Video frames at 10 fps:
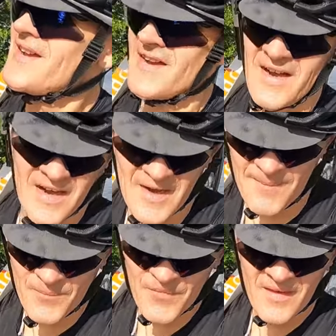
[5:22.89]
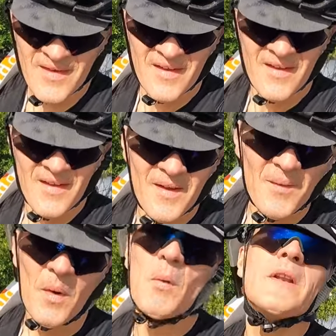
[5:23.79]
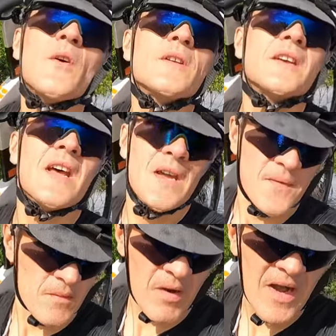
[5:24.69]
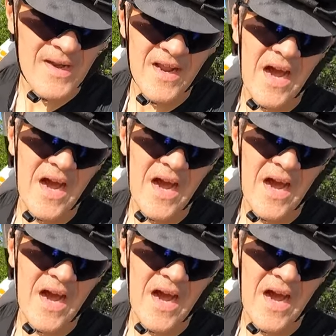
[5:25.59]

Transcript: what are we doing today for the ride?